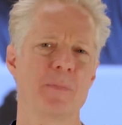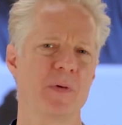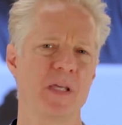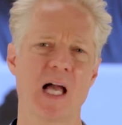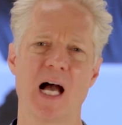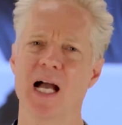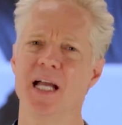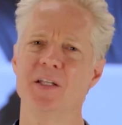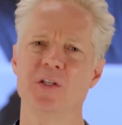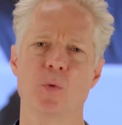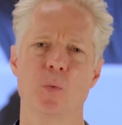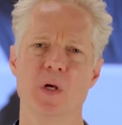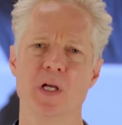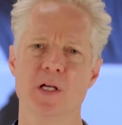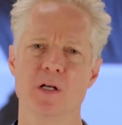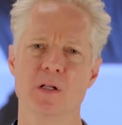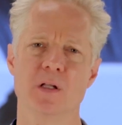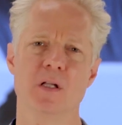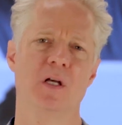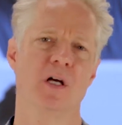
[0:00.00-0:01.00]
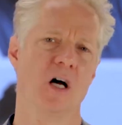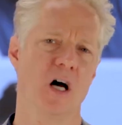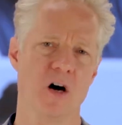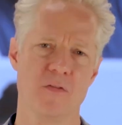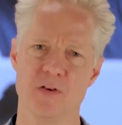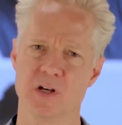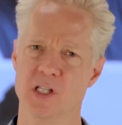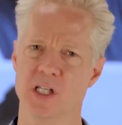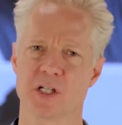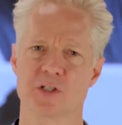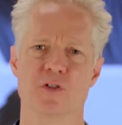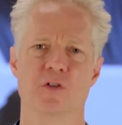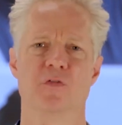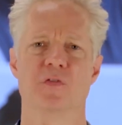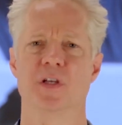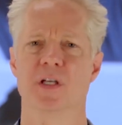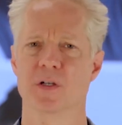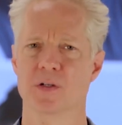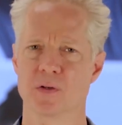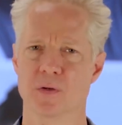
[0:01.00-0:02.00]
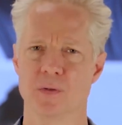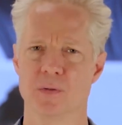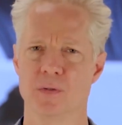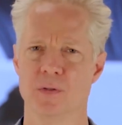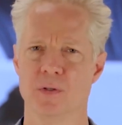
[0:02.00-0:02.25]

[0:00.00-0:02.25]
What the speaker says: behind the wheel of an electric vehicle.